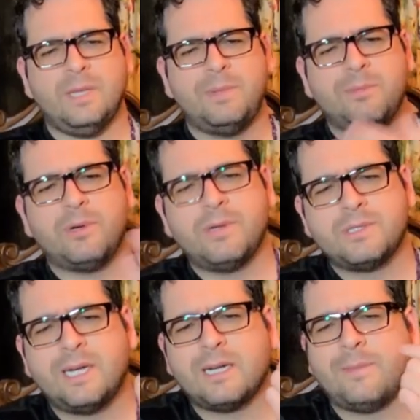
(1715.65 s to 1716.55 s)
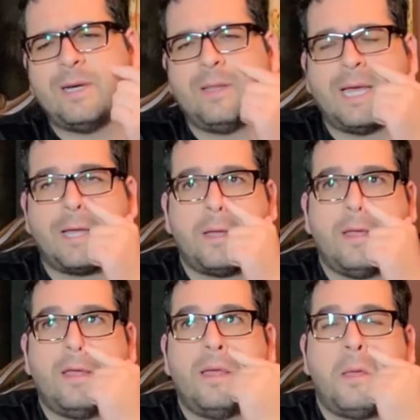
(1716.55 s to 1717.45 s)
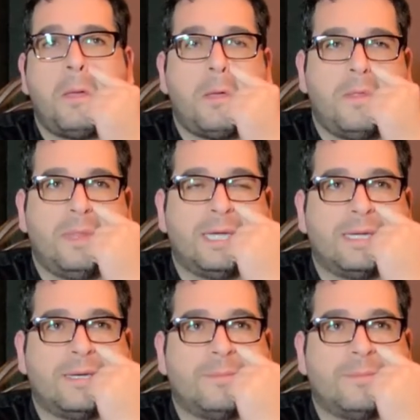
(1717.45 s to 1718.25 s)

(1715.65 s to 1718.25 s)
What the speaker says: people always talk about that.